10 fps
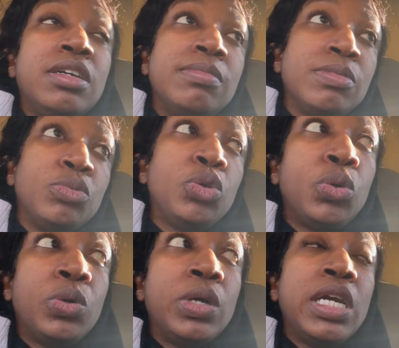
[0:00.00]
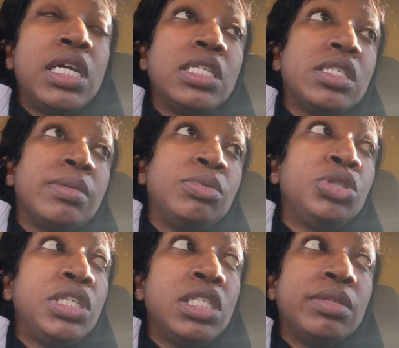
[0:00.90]
some toys, some
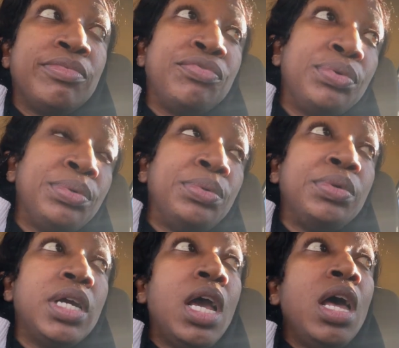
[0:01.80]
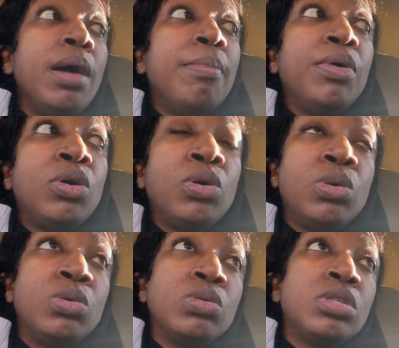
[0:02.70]
treats, some food,
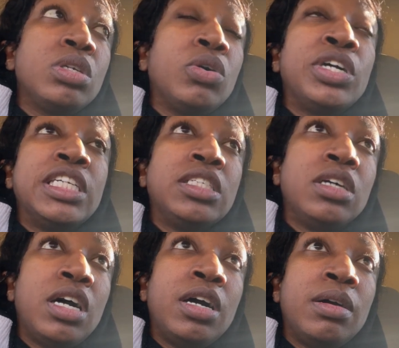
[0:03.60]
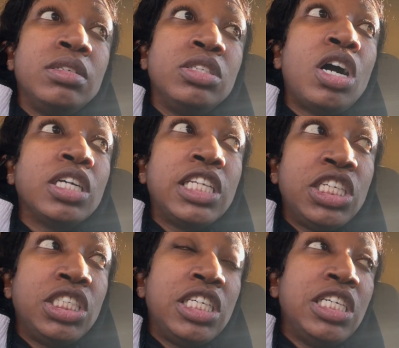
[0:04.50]
bowls, or his dog
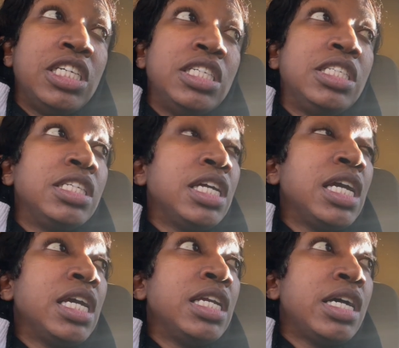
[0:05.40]
dishes, and